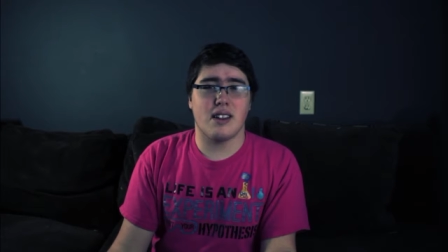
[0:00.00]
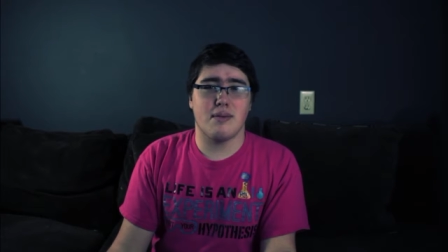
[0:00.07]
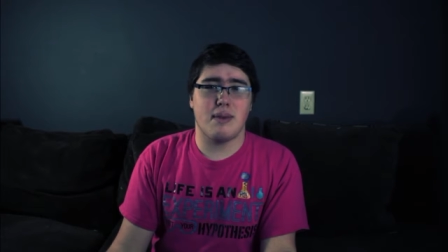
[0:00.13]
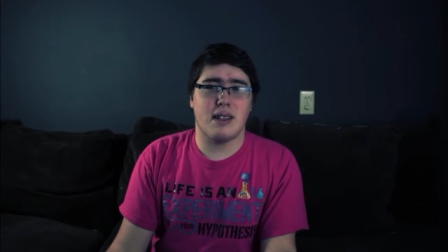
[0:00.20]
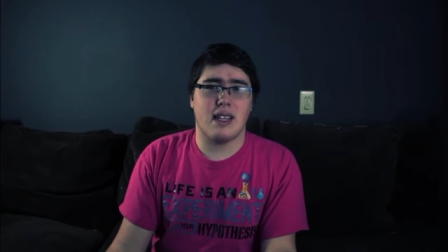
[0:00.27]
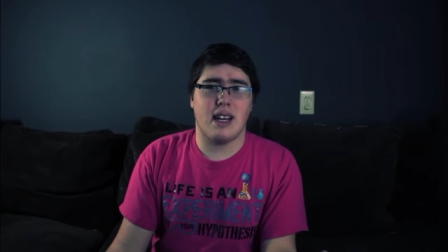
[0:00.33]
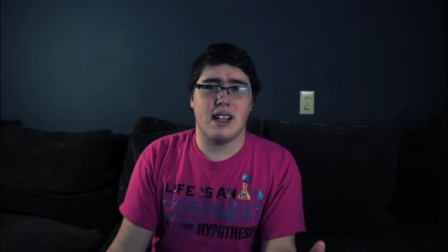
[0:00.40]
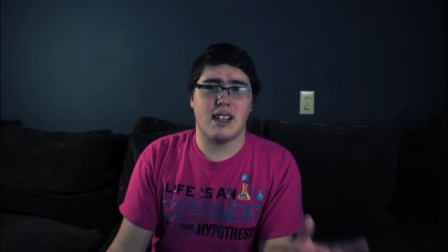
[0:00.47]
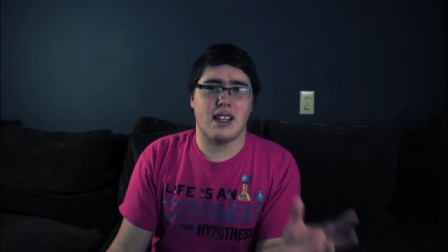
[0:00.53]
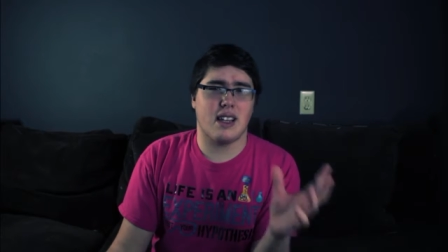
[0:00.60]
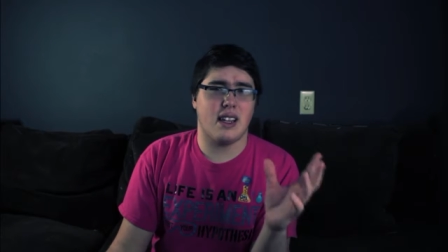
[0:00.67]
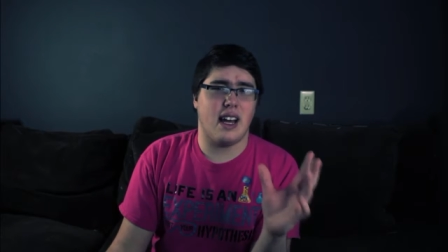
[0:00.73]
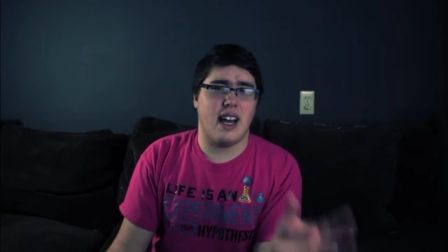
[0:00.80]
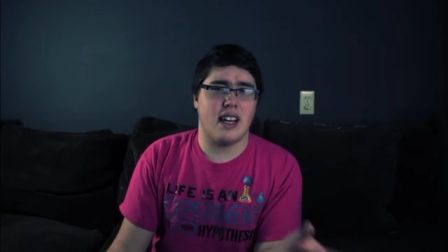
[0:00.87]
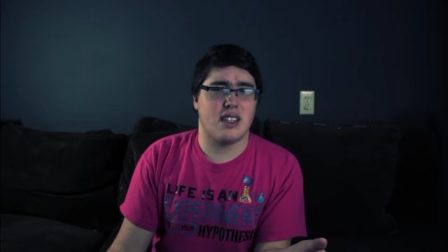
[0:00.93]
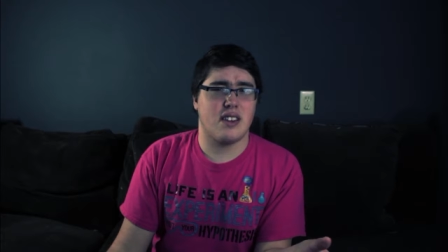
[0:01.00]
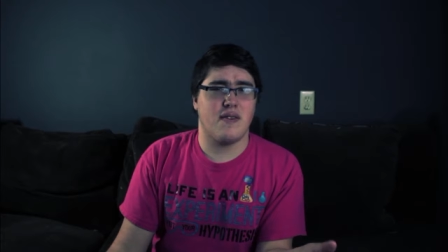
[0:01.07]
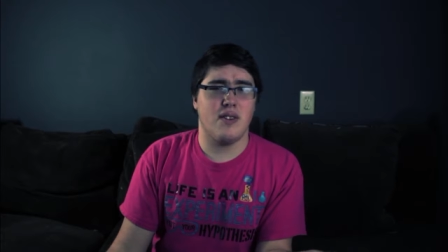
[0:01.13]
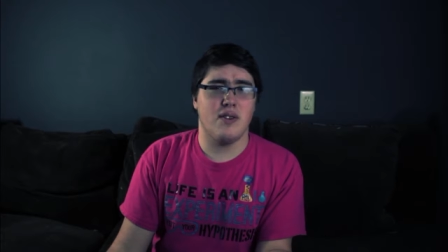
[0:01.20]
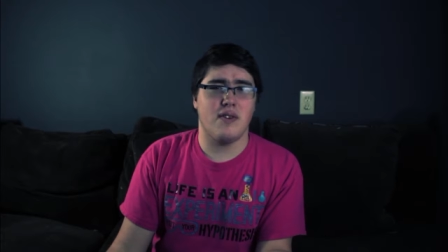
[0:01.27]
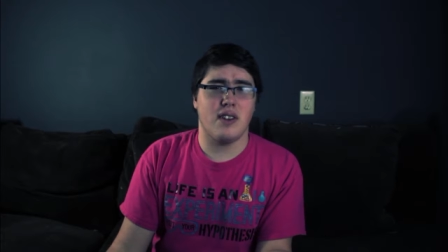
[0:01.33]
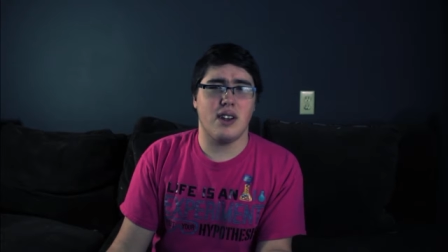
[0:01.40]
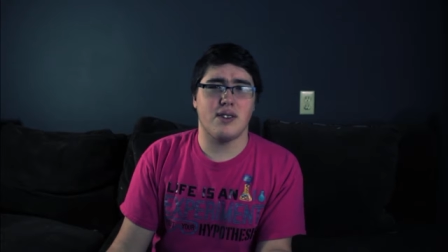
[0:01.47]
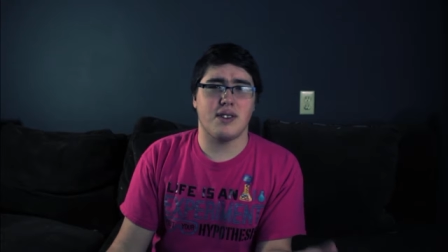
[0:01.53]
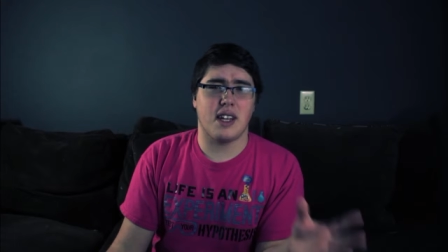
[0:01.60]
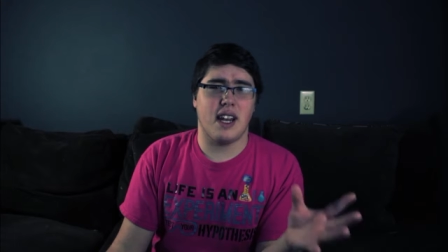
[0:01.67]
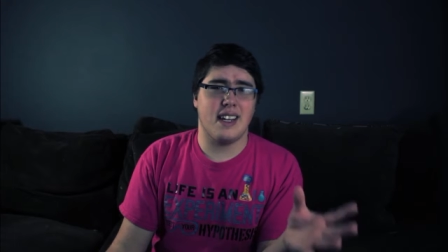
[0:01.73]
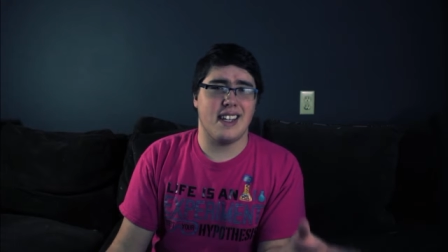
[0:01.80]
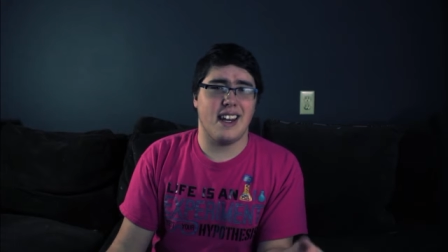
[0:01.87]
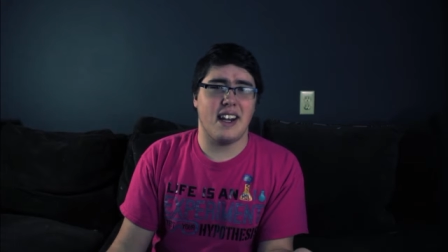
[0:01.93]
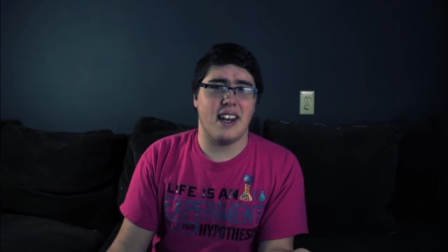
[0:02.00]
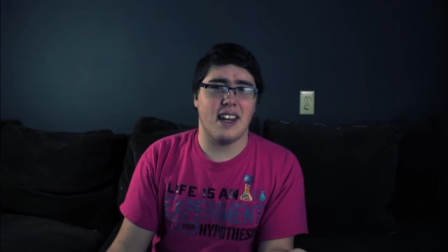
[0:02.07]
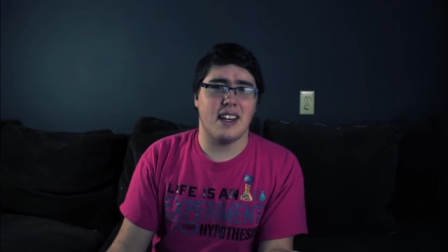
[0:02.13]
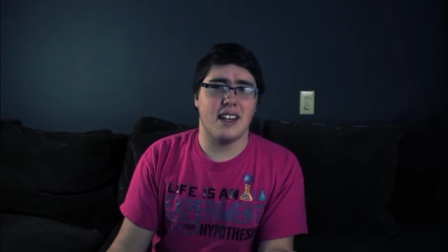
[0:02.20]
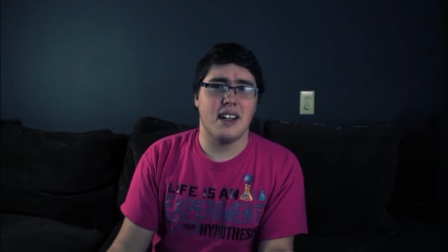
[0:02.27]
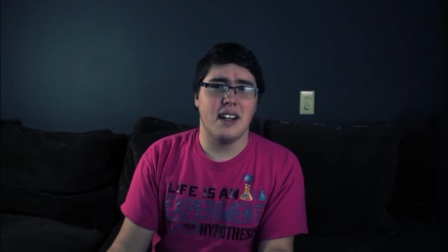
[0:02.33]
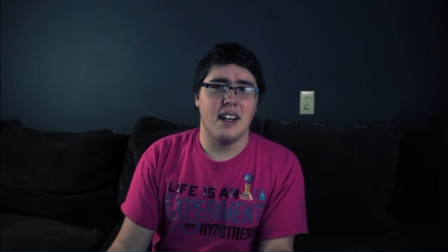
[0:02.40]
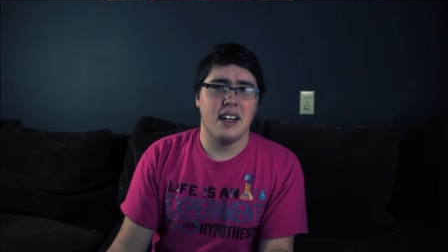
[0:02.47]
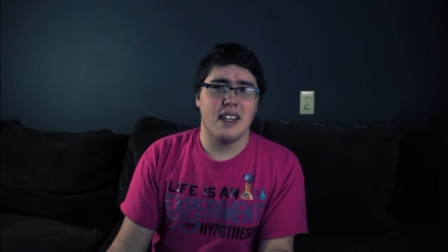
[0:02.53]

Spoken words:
I'll admit that. Like the last few videos that I did it in,